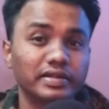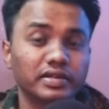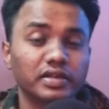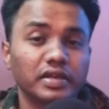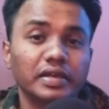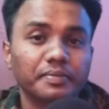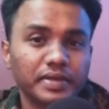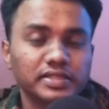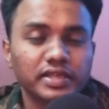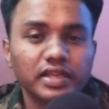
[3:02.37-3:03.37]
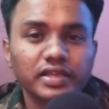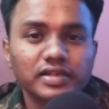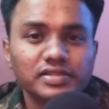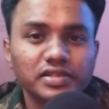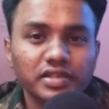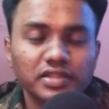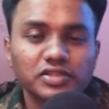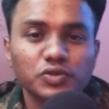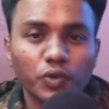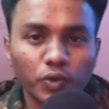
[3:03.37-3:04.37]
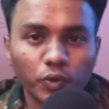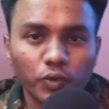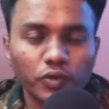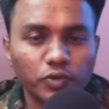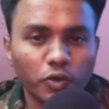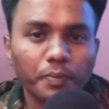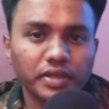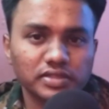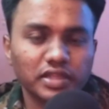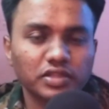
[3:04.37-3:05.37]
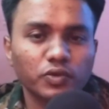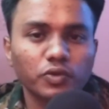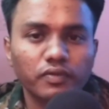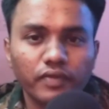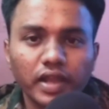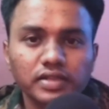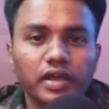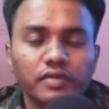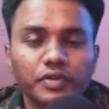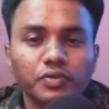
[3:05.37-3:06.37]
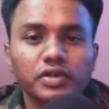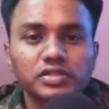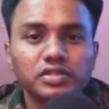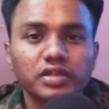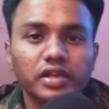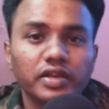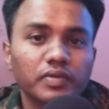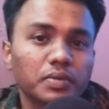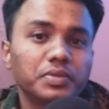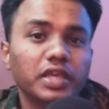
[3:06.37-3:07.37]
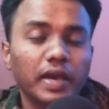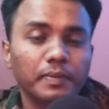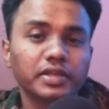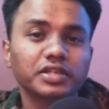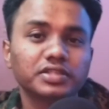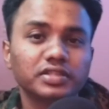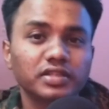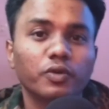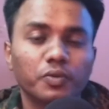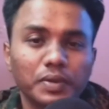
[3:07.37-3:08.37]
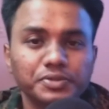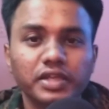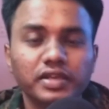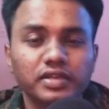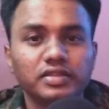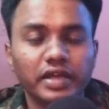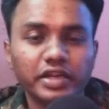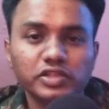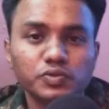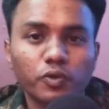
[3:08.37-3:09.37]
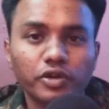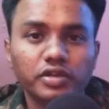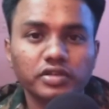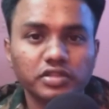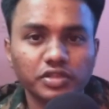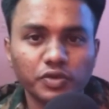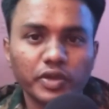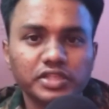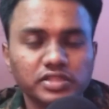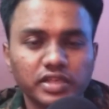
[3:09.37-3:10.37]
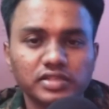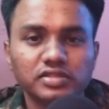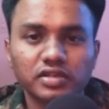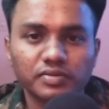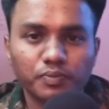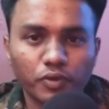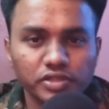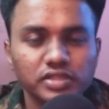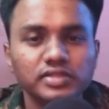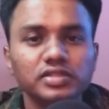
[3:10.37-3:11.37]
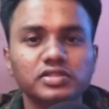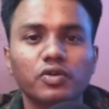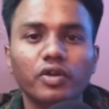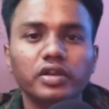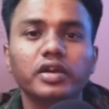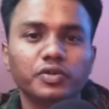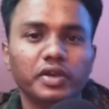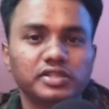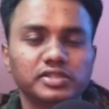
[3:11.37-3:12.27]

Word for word: uh, basically considering this whole topics, like the whole fact, and when you consider and develop the application or website, that is what U X design is. The process is called U